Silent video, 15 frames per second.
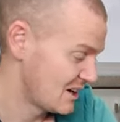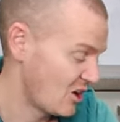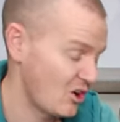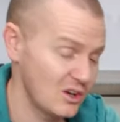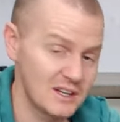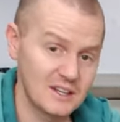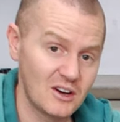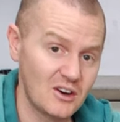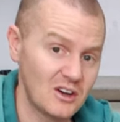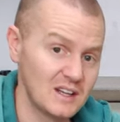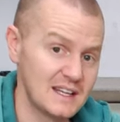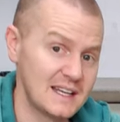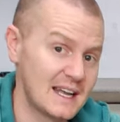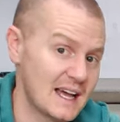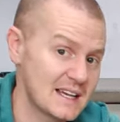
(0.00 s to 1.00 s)
all in all,
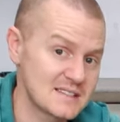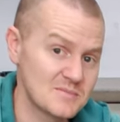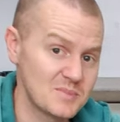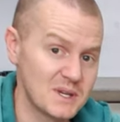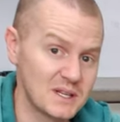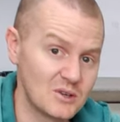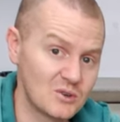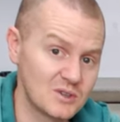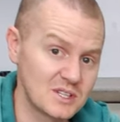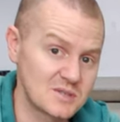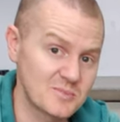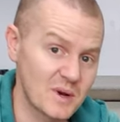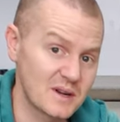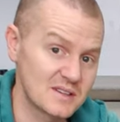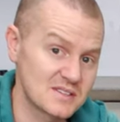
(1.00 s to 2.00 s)
it hasn't been a good
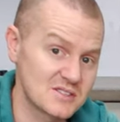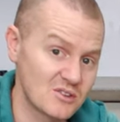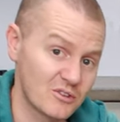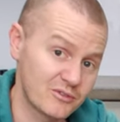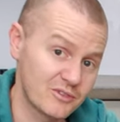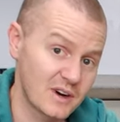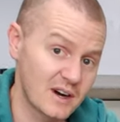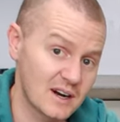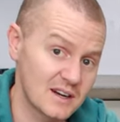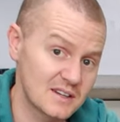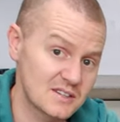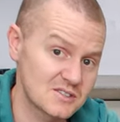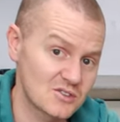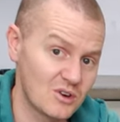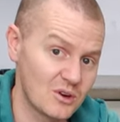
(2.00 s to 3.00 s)
experience so far,
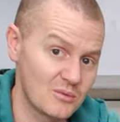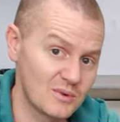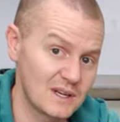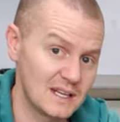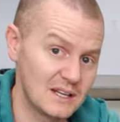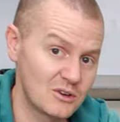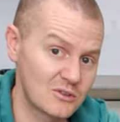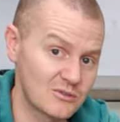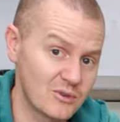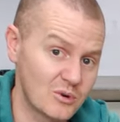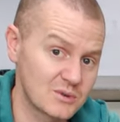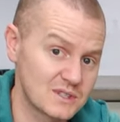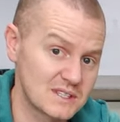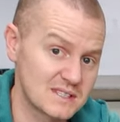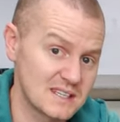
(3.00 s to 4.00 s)
so I'm really looking
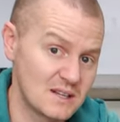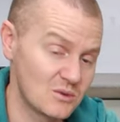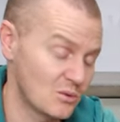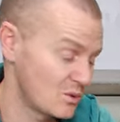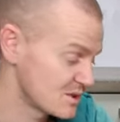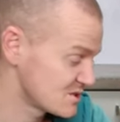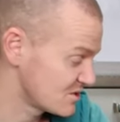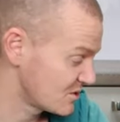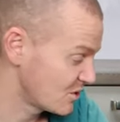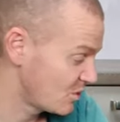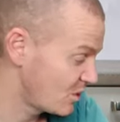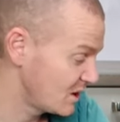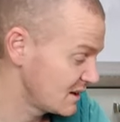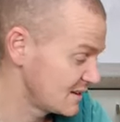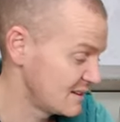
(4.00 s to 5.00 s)
forward to seeing what sort of
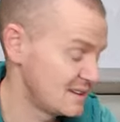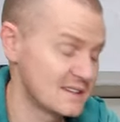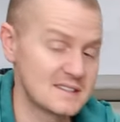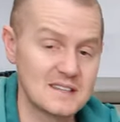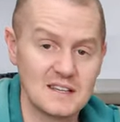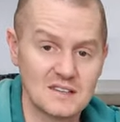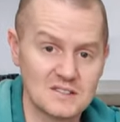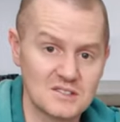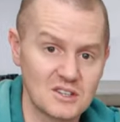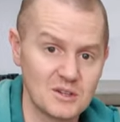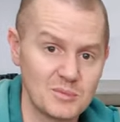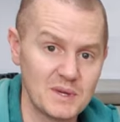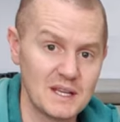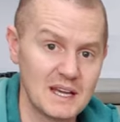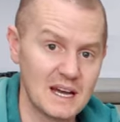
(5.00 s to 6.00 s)
quality the seat is going to
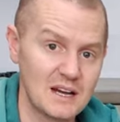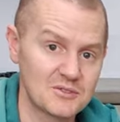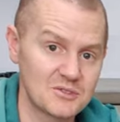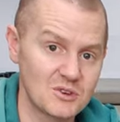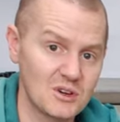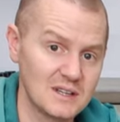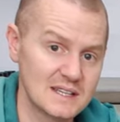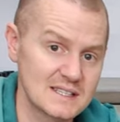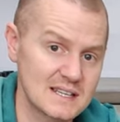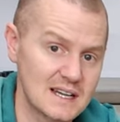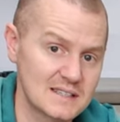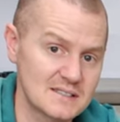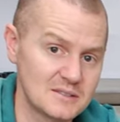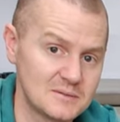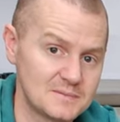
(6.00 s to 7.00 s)
be after all this
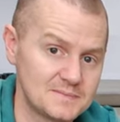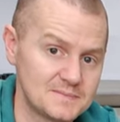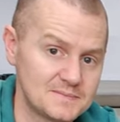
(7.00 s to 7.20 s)
hassle.